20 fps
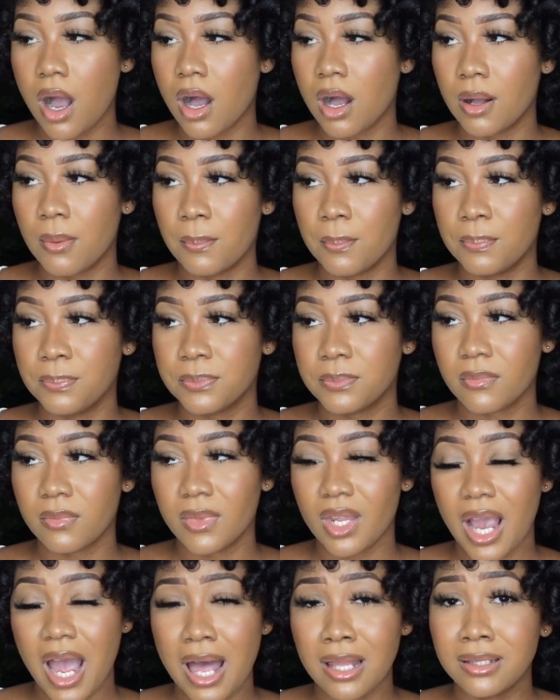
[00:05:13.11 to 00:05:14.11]

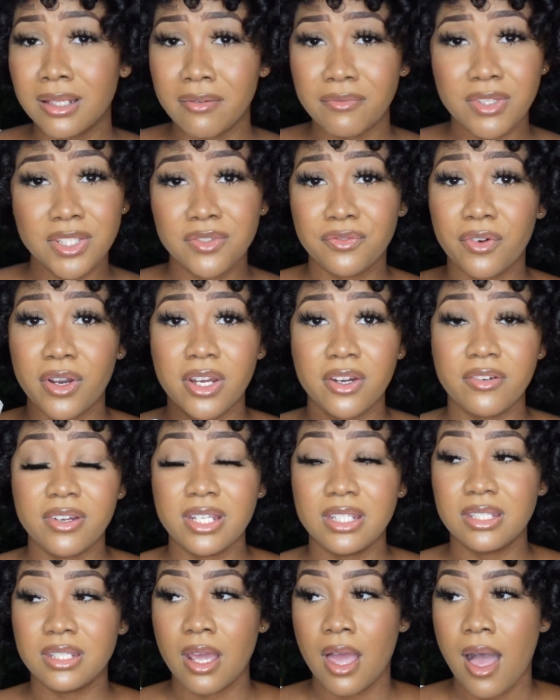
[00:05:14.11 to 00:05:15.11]
I love this
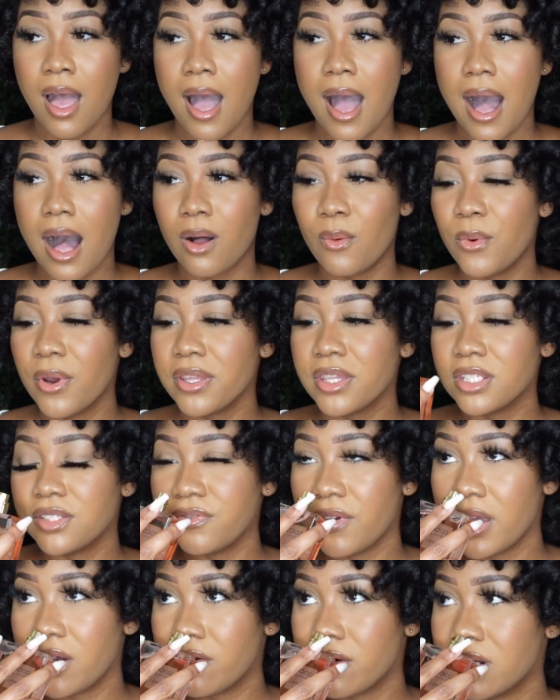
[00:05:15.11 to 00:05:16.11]
fragrance. I'll wear this
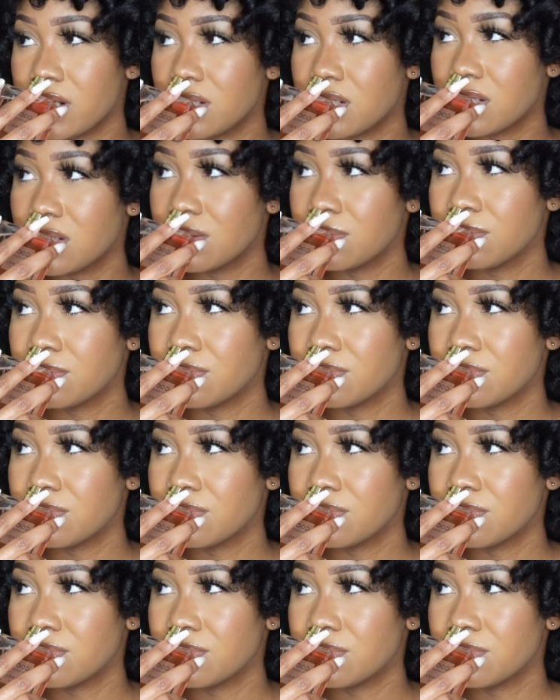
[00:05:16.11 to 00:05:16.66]
fragrance